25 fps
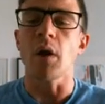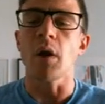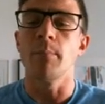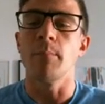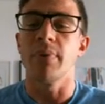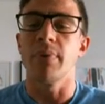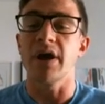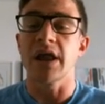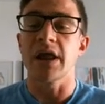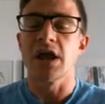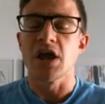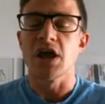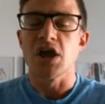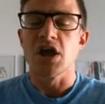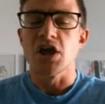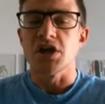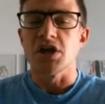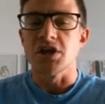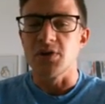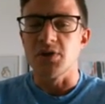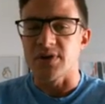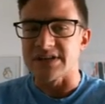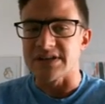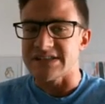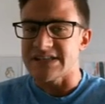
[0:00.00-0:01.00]
But
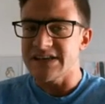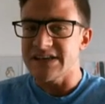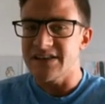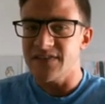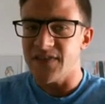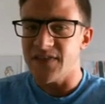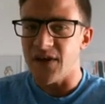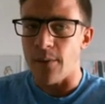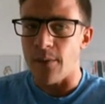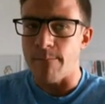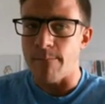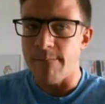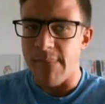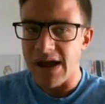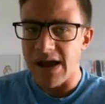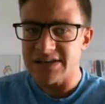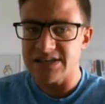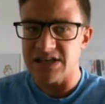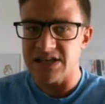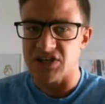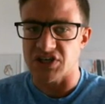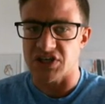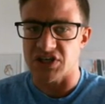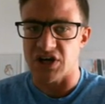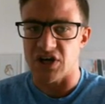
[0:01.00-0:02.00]
you can see that their
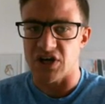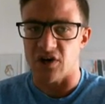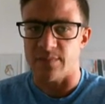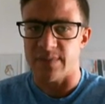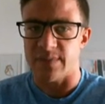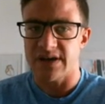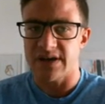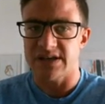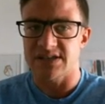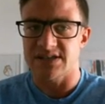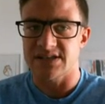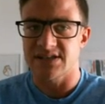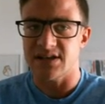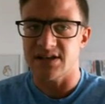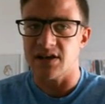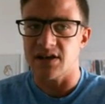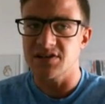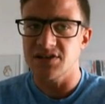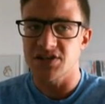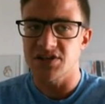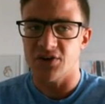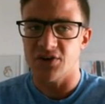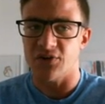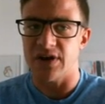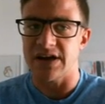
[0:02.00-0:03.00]
message here, because
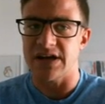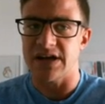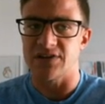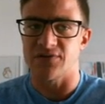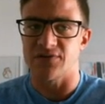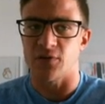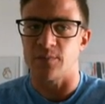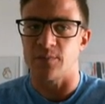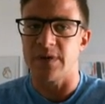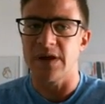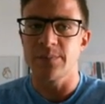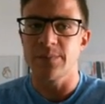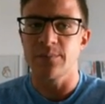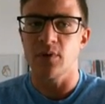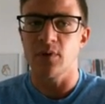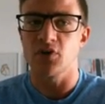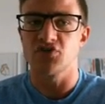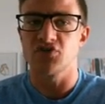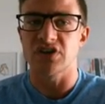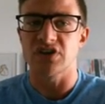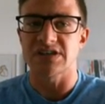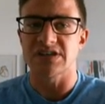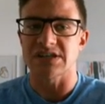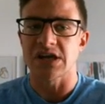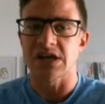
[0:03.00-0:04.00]
sunscreen is for people
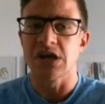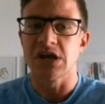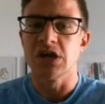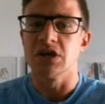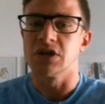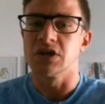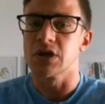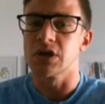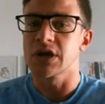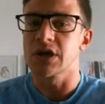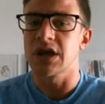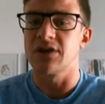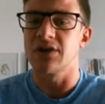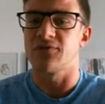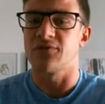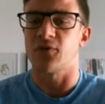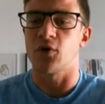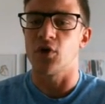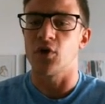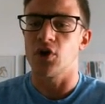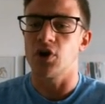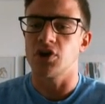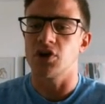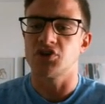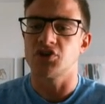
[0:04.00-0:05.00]
just looking
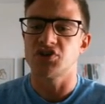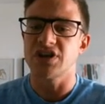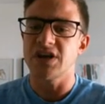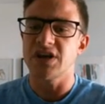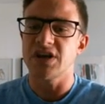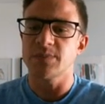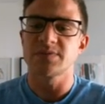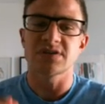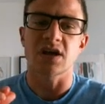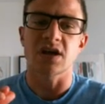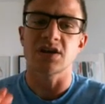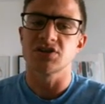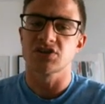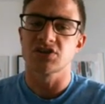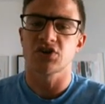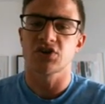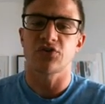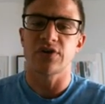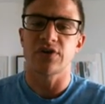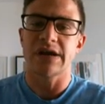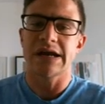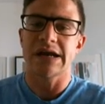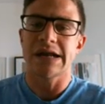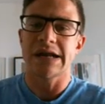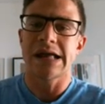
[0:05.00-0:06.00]
for cheap
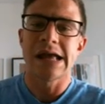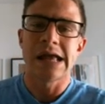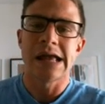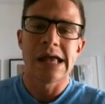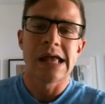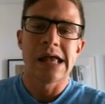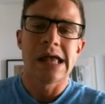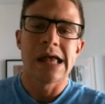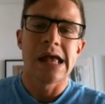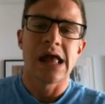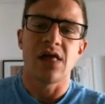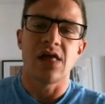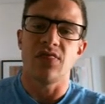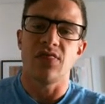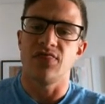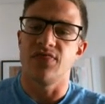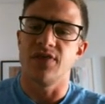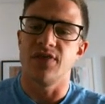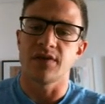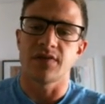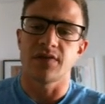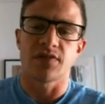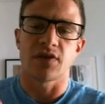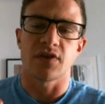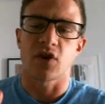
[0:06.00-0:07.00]
sunscreen,
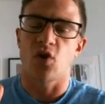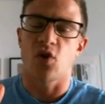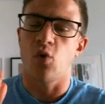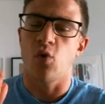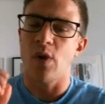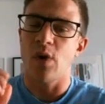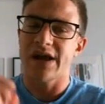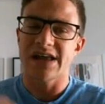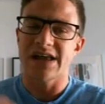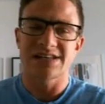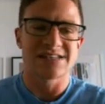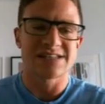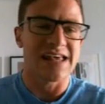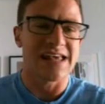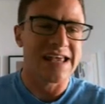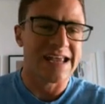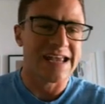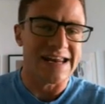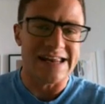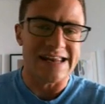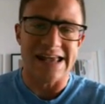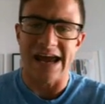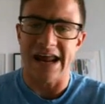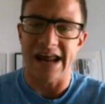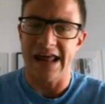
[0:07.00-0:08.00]
the quickest they
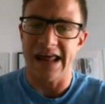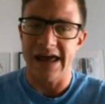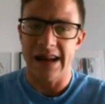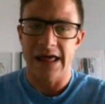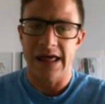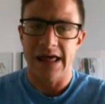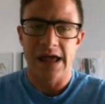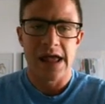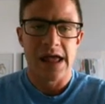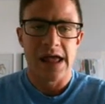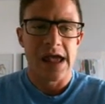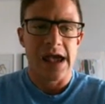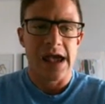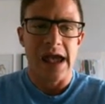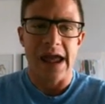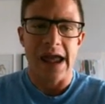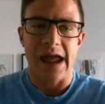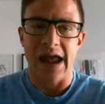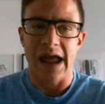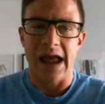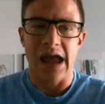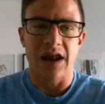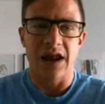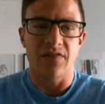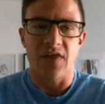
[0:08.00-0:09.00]
can get it,
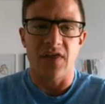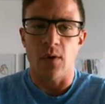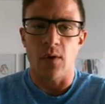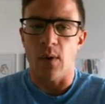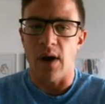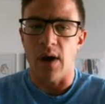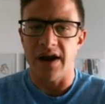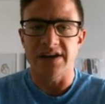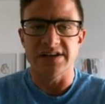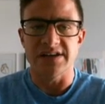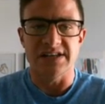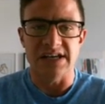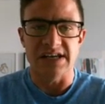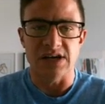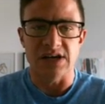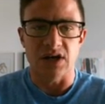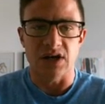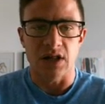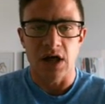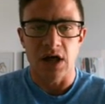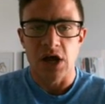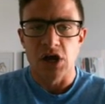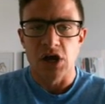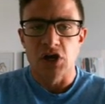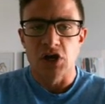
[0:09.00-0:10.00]
and they want a deal.
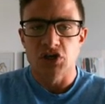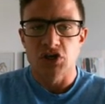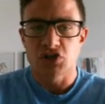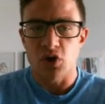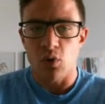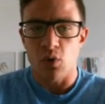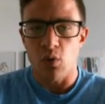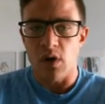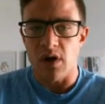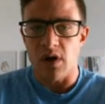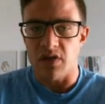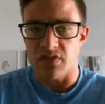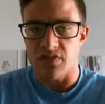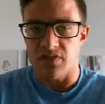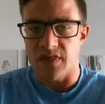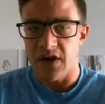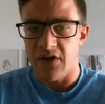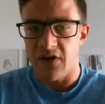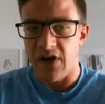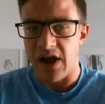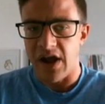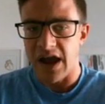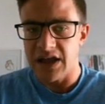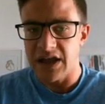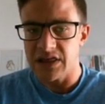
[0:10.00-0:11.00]
So
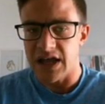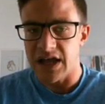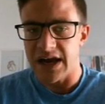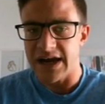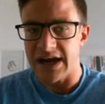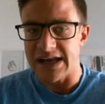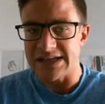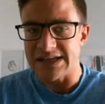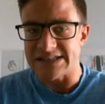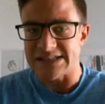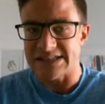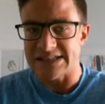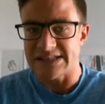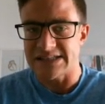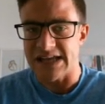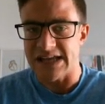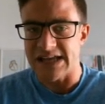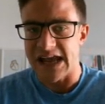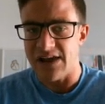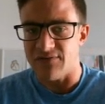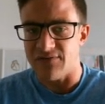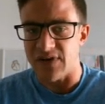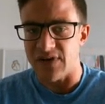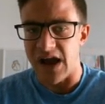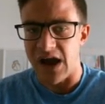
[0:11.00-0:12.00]
their headline is
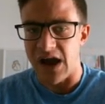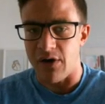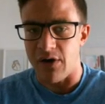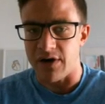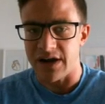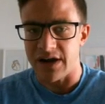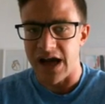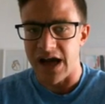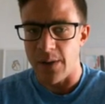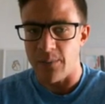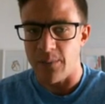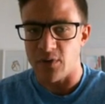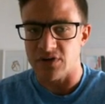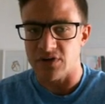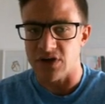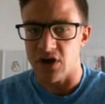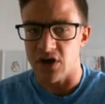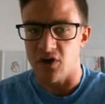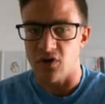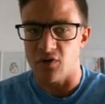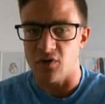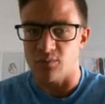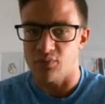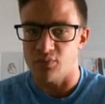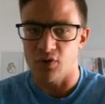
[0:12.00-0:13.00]
"Save Now on
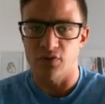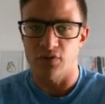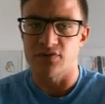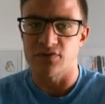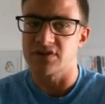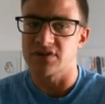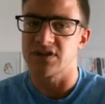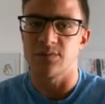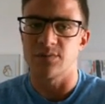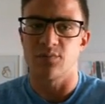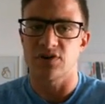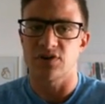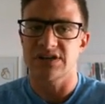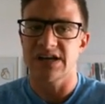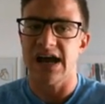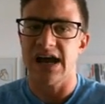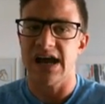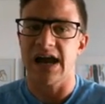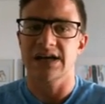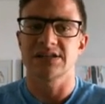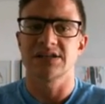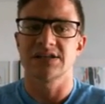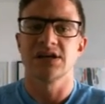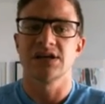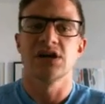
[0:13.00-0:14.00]
Coppertone, Proven to
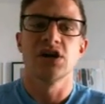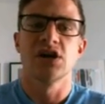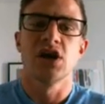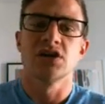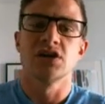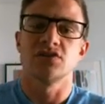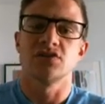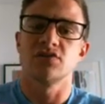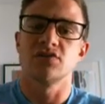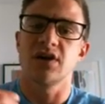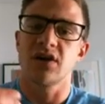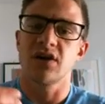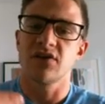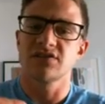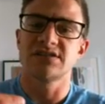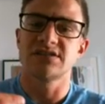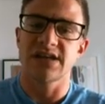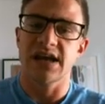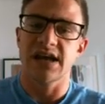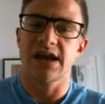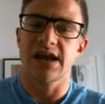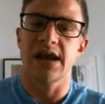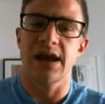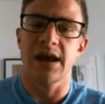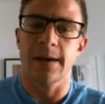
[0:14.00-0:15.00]
Protect." So they're
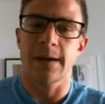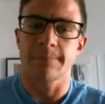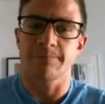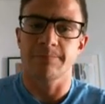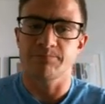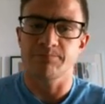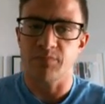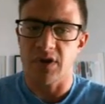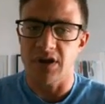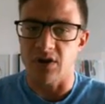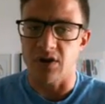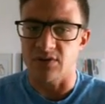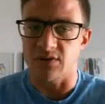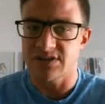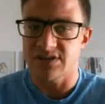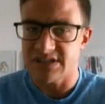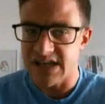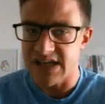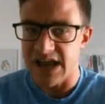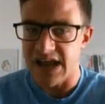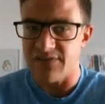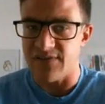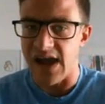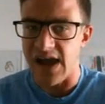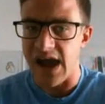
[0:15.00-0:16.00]
saying, you know,
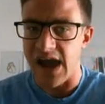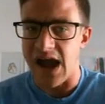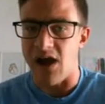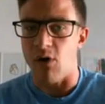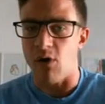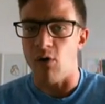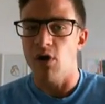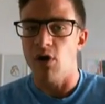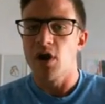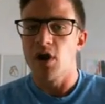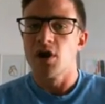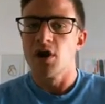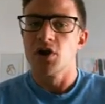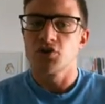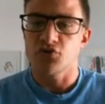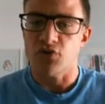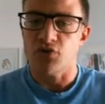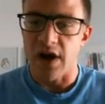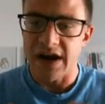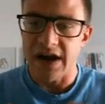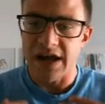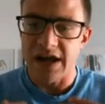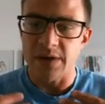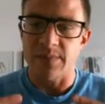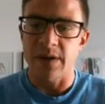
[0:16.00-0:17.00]
save now,
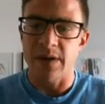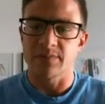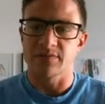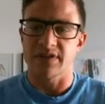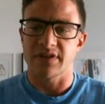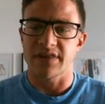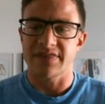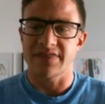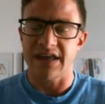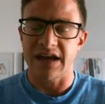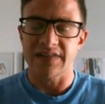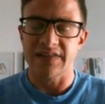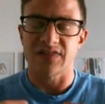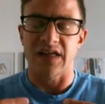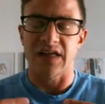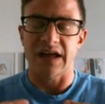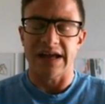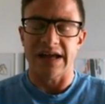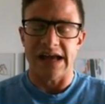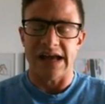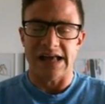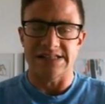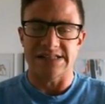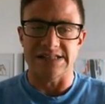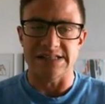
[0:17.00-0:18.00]
trying to get people to think
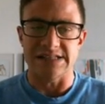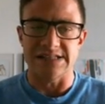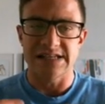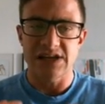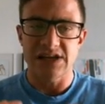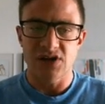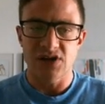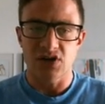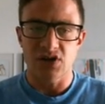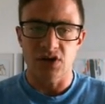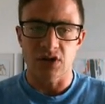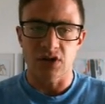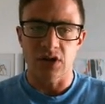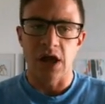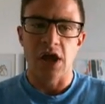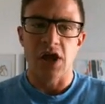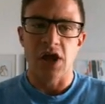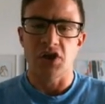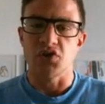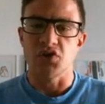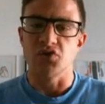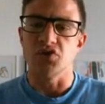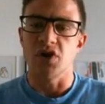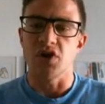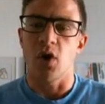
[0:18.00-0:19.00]
like it's a deal,
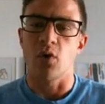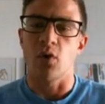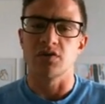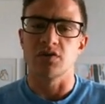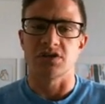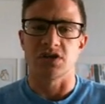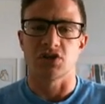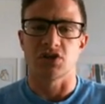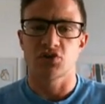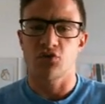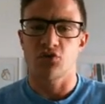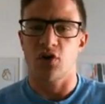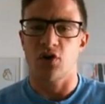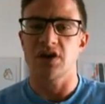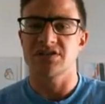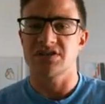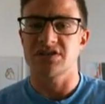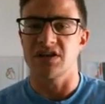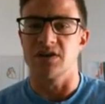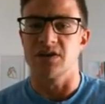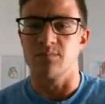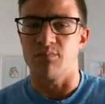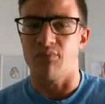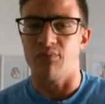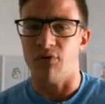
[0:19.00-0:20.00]
you know, it's a
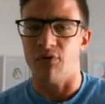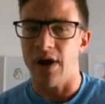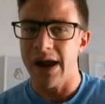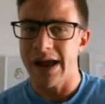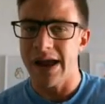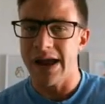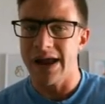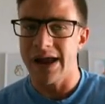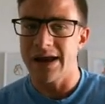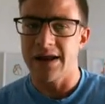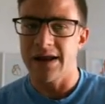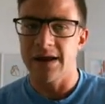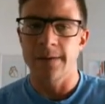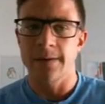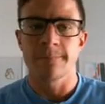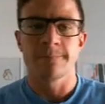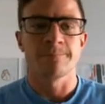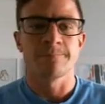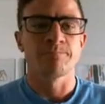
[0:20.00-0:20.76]
trusted brand.